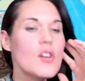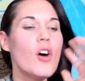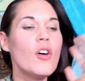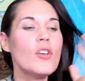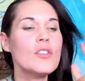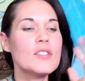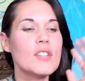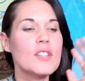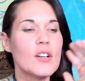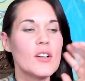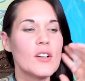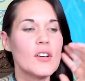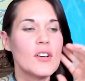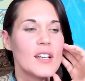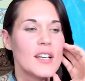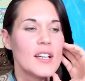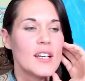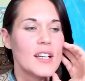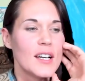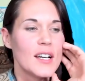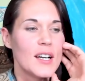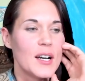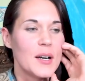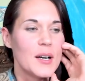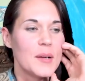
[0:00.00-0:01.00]
Also,
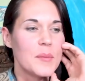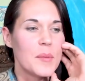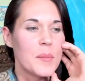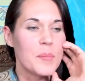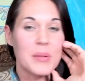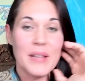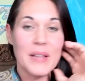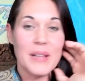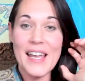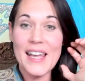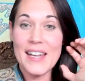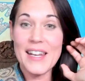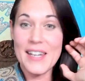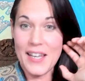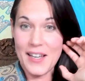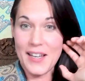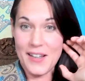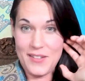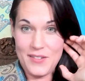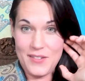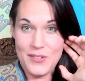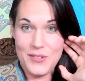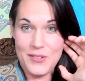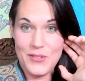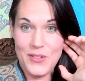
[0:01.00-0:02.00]
um,
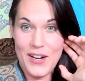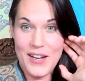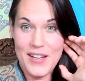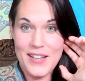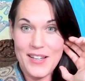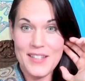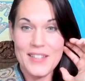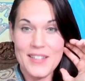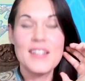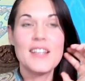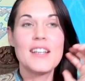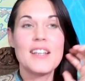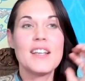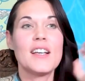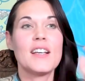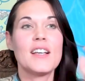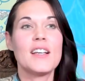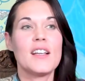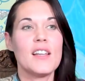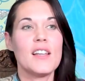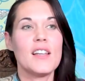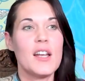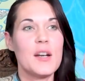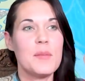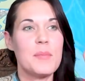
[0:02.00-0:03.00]
planning, right?
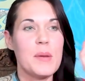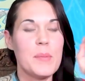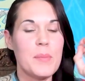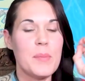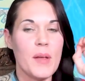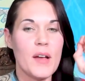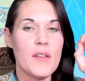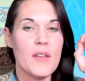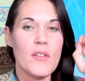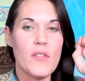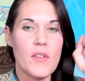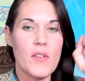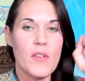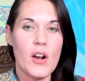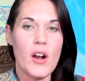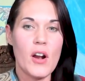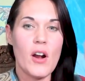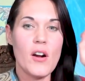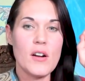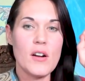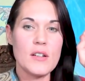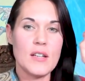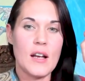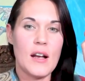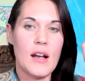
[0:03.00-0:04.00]
A lot of people have a very
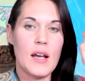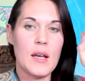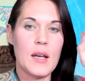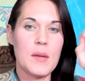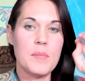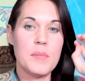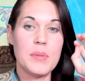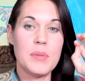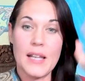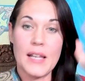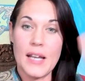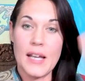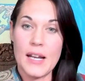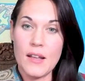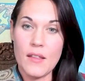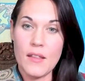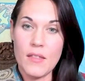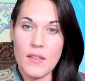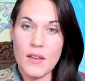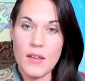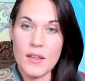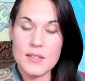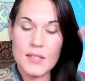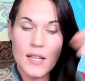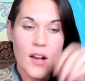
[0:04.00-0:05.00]
hard time planning
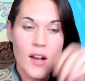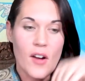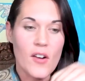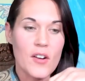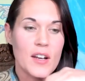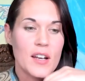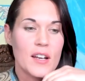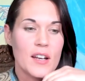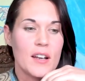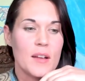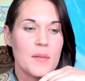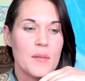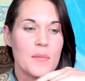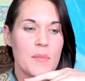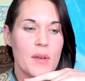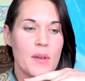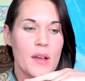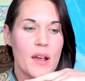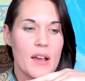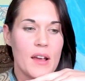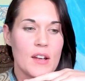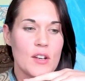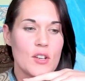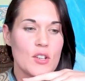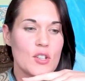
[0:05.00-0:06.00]
things out, and it
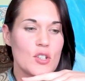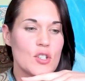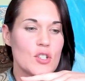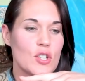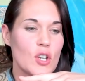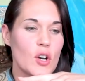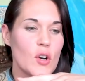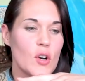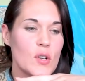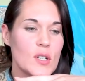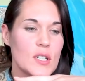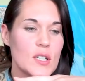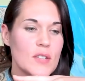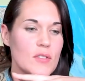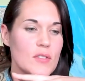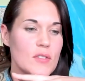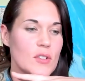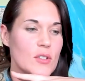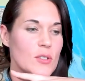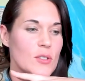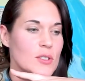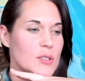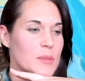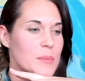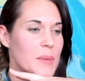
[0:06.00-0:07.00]
it is so
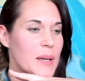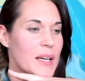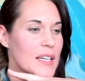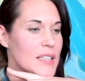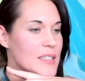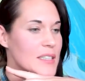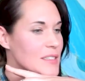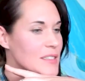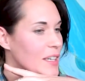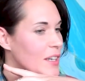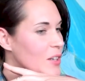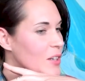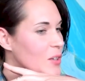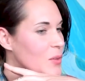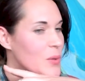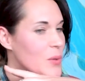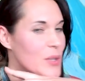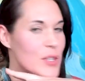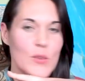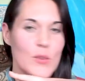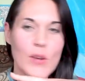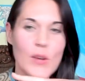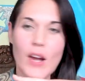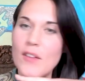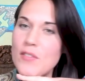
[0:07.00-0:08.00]
difficult to make a sale
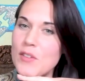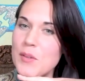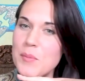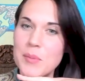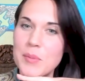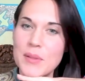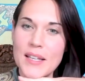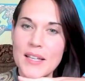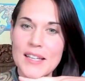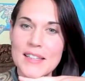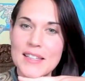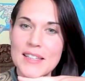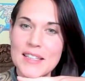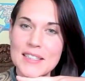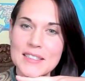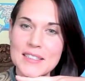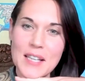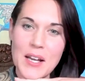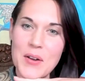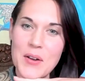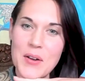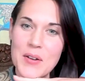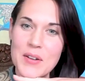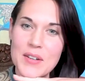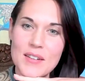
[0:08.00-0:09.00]
when you haven't planned things
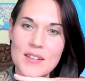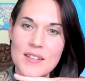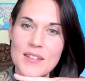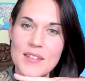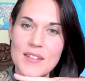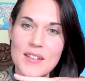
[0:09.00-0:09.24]
out.